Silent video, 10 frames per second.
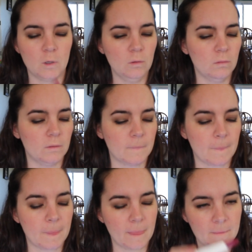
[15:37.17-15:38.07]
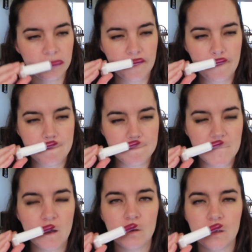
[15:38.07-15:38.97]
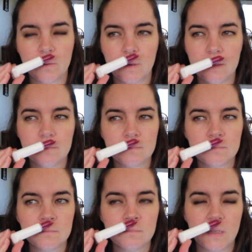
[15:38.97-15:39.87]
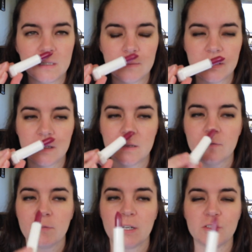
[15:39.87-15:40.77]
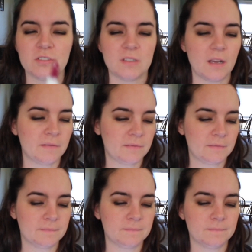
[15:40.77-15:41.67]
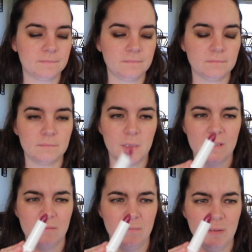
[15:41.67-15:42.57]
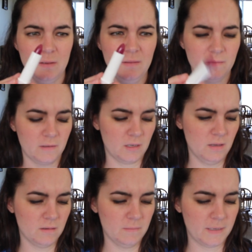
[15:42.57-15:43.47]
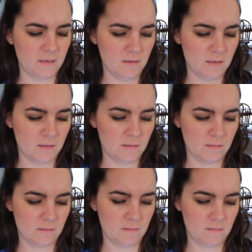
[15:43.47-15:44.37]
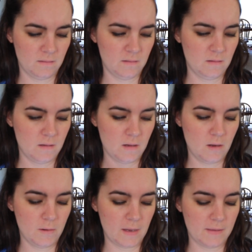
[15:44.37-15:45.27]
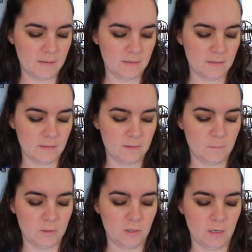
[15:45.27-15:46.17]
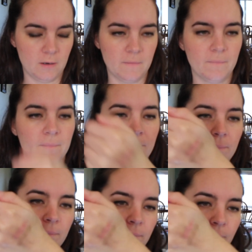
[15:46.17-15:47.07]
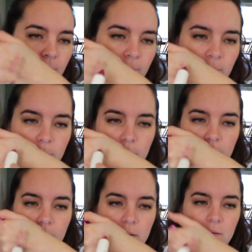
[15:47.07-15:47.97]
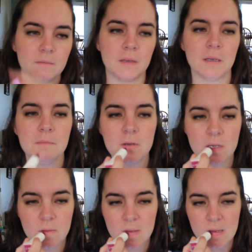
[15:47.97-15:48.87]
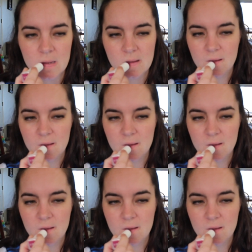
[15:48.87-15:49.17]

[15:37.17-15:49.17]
Ooh. Oh, you know what? It smells like the fresh stuff. But it's a beautiful color. Oh my goodness. Oh yeah, this is like super sheer. But I'm okay with that.